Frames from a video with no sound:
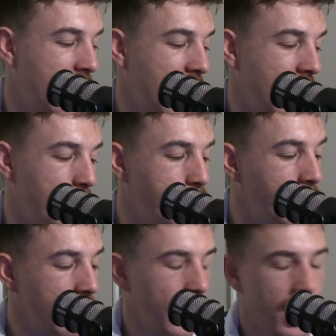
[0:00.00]
Um,
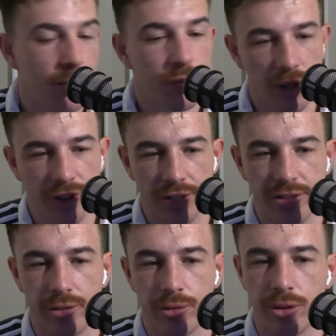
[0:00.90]
Johnny
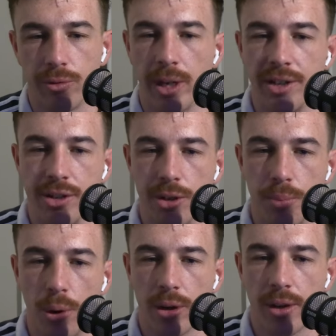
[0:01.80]
Sexton to release a new
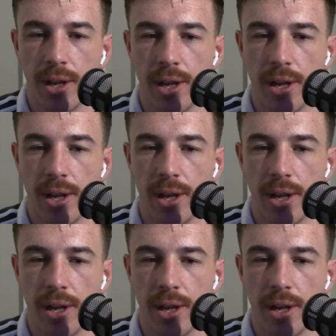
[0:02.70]
book,